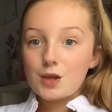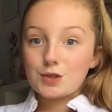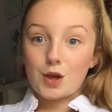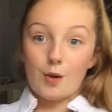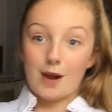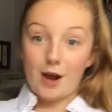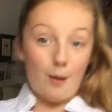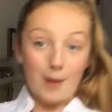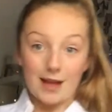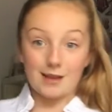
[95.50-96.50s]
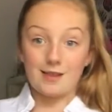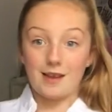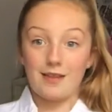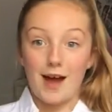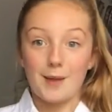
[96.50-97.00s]
so I can't put
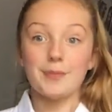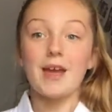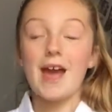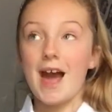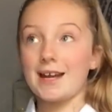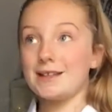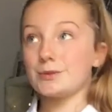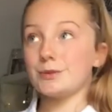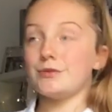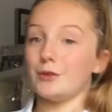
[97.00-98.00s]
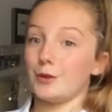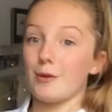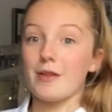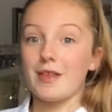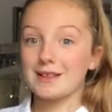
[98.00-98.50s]
anything in there and it's
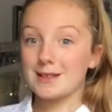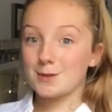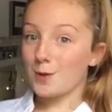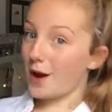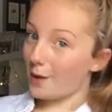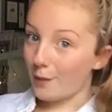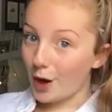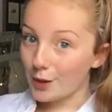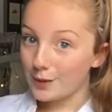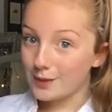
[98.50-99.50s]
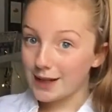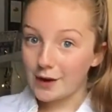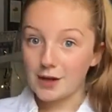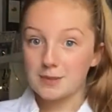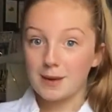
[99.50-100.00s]
awful that is why I'm hopefully
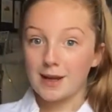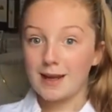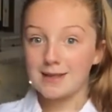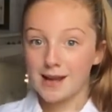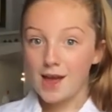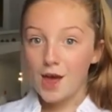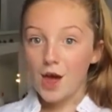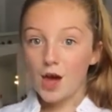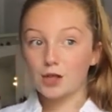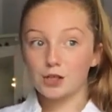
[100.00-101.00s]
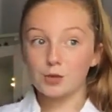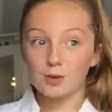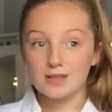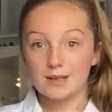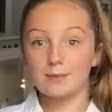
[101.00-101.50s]
going to be getting a
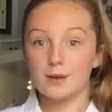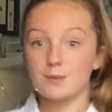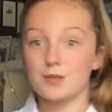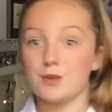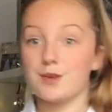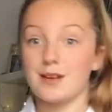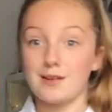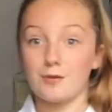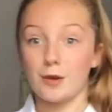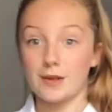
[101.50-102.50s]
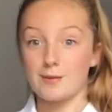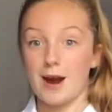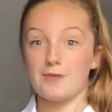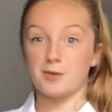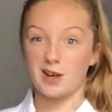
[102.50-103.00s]
new one sometime soon and if not then I
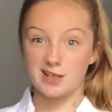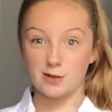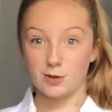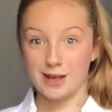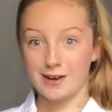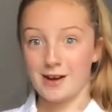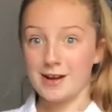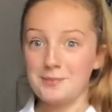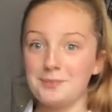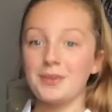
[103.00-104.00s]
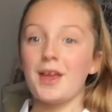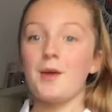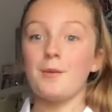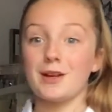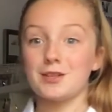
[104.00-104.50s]
might have to wait till year 9
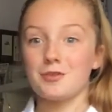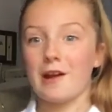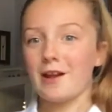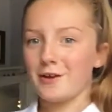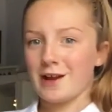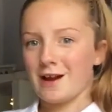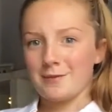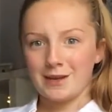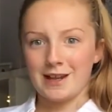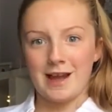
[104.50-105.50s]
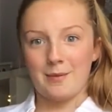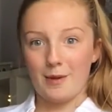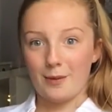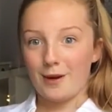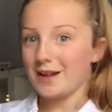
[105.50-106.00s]
which is great oh yeah I'm in year 8
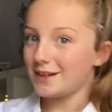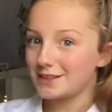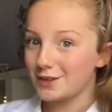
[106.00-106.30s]
by the way